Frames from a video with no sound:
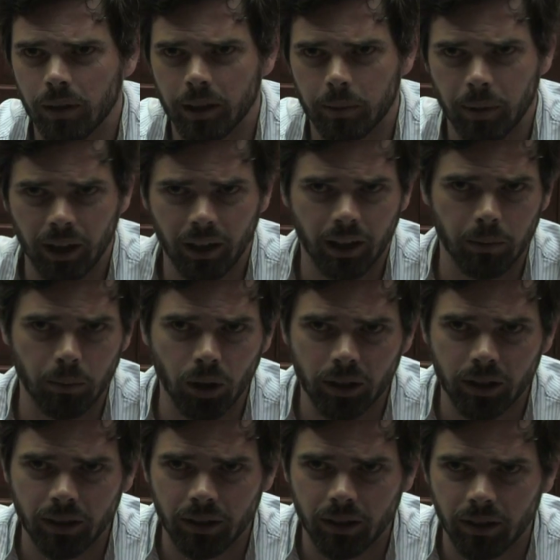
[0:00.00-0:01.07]
like Pekka and
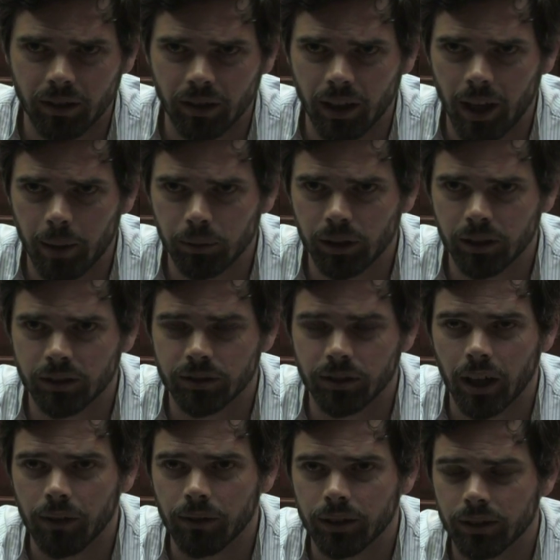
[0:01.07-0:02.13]
Martin, the, the ambulance
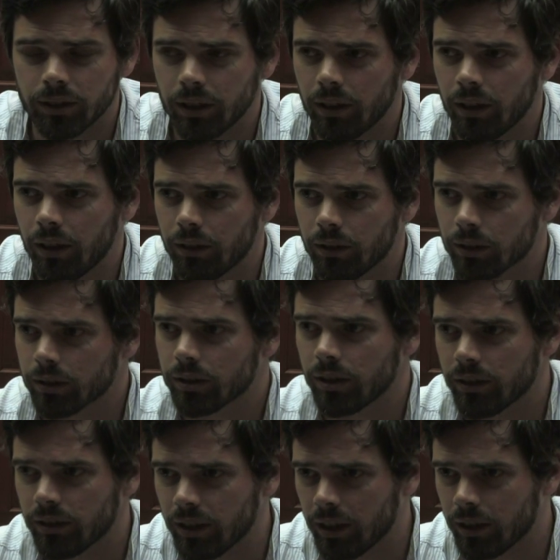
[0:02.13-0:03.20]
drivers and
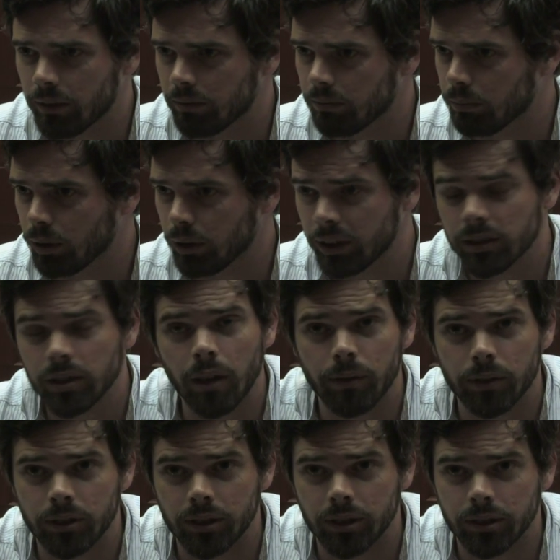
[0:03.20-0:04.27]
nurses and police
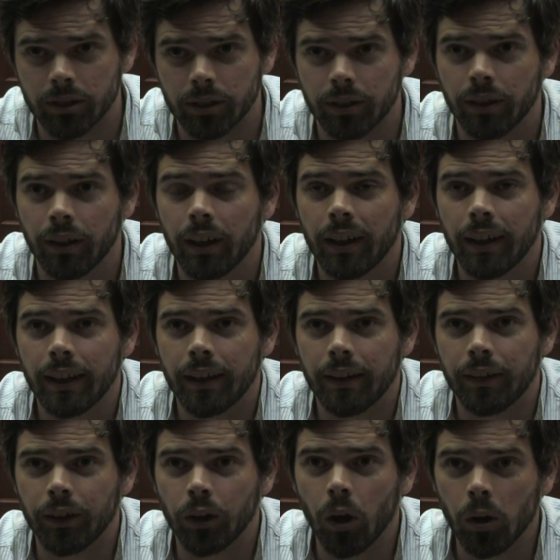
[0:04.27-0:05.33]
officers, and
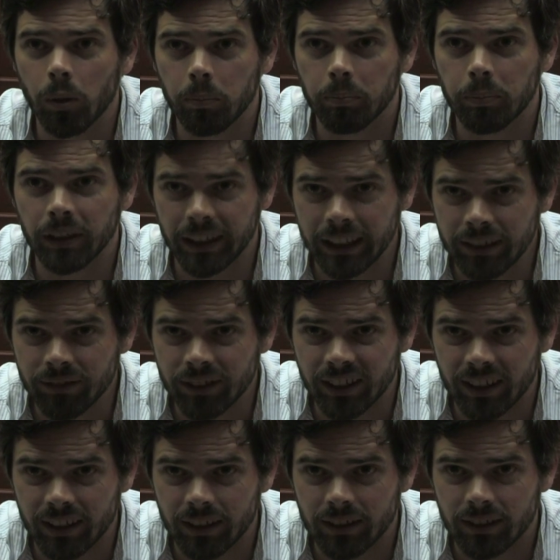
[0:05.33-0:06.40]
they all believe in
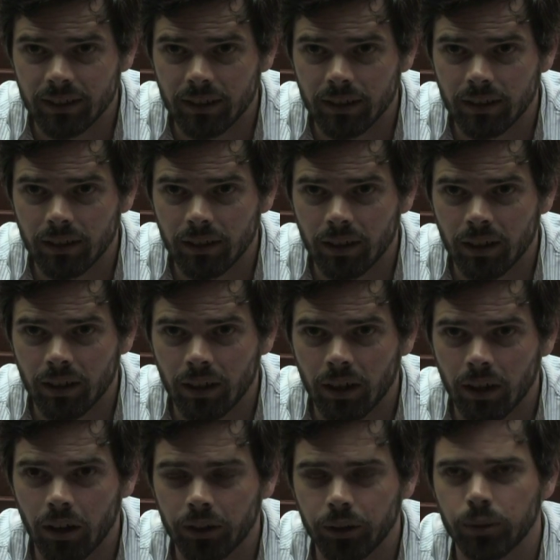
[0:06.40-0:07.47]
this.
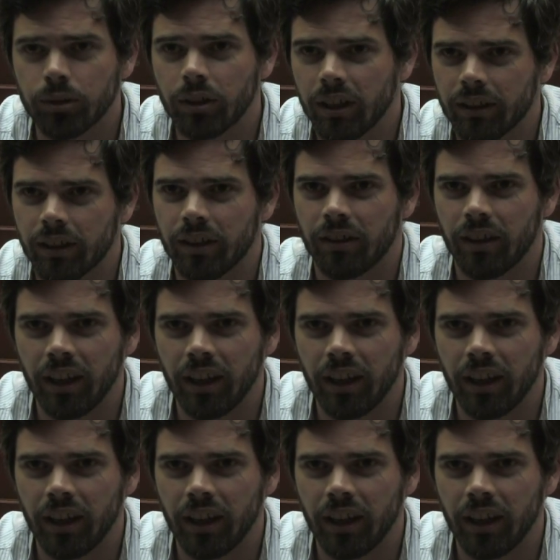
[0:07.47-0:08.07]
Are, are you saying that